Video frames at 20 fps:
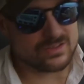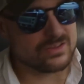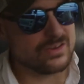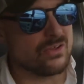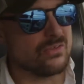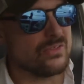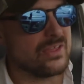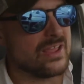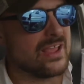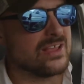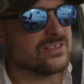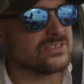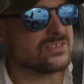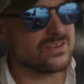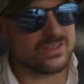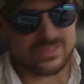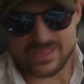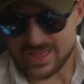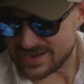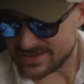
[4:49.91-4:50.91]
the answer
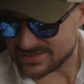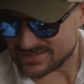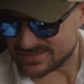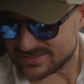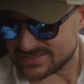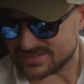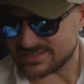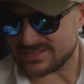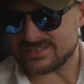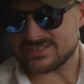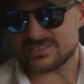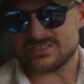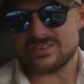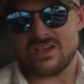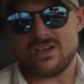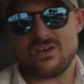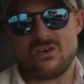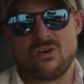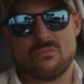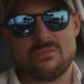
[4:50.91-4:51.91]
to that is
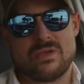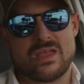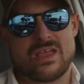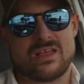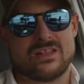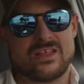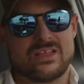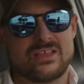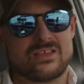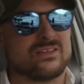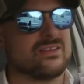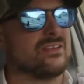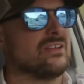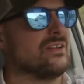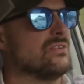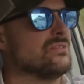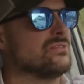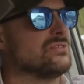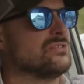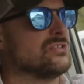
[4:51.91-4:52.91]
no, man. Like,
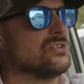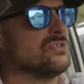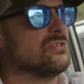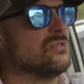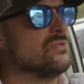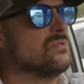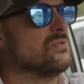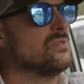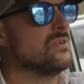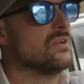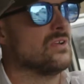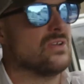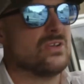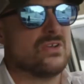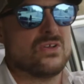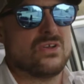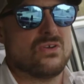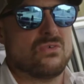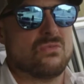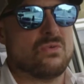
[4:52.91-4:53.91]
do
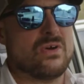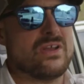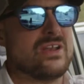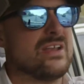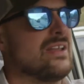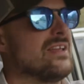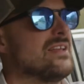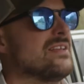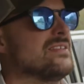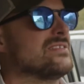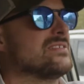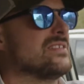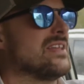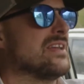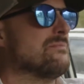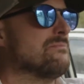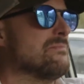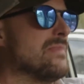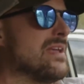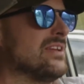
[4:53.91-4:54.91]
what it is
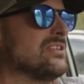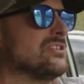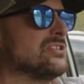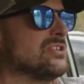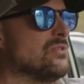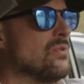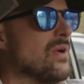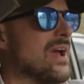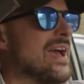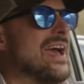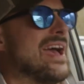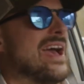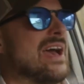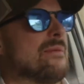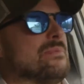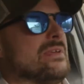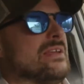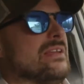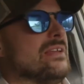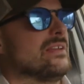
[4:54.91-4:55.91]
that makes you
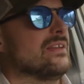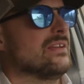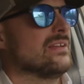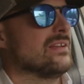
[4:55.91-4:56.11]
happy,